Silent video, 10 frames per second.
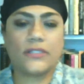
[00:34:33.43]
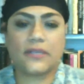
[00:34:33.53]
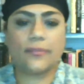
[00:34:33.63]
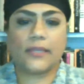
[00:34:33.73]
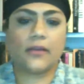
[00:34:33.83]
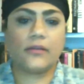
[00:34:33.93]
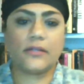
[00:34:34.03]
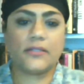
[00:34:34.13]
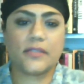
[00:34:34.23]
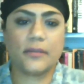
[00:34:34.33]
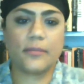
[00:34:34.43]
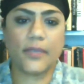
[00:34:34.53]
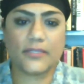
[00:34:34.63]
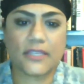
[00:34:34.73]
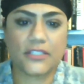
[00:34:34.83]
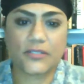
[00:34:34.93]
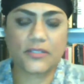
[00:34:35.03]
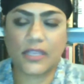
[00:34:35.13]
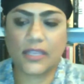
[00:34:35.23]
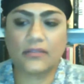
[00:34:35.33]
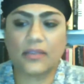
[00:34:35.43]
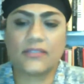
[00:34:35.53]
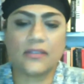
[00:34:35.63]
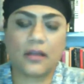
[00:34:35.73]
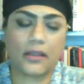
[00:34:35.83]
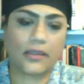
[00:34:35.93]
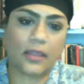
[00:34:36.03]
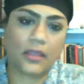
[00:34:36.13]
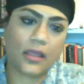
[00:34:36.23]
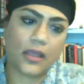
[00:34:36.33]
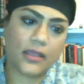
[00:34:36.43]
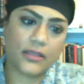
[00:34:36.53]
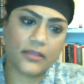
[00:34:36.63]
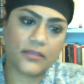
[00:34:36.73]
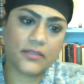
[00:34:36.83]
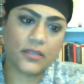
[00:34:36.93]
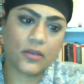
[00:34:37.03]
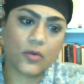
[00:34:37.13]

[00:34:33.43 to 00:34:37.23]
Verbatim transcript: are deeply unconcerned because they just see it as a kind as